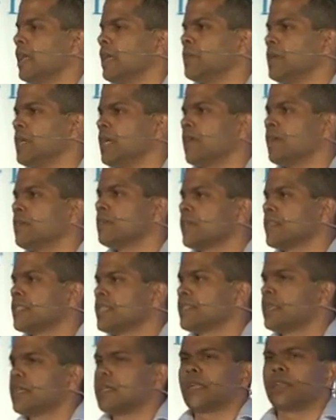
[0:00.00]
ABN
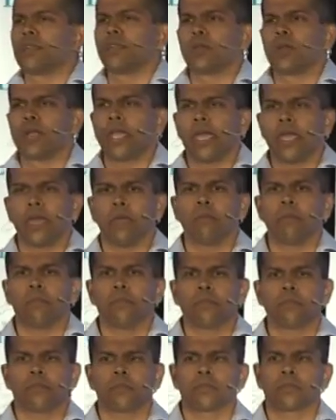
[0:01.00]
registered under your
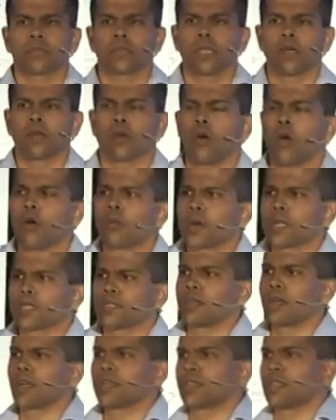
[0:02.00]
name, a corporate
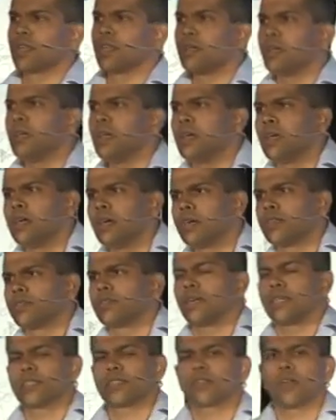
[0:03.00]
structure, a
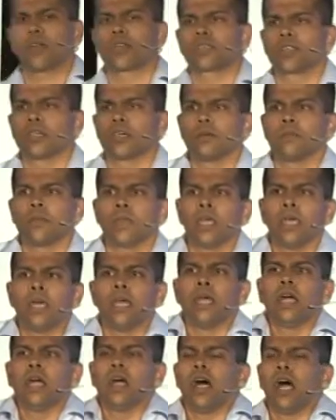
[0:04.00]
trust structure.
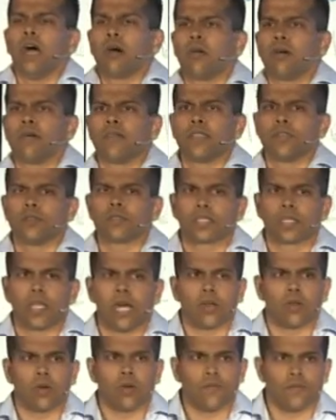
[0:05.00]
However you
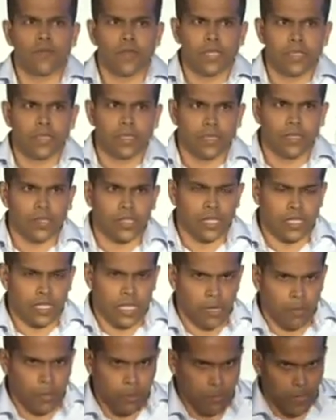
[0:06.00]
start off with, just
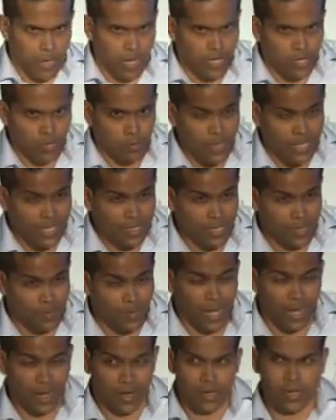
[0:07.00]
keep in mind your business
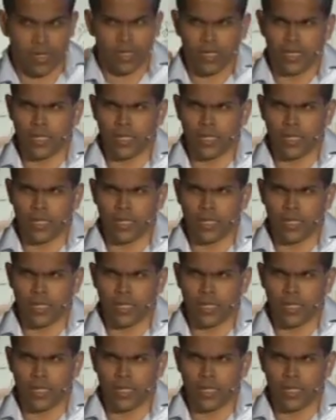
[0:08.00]
plan.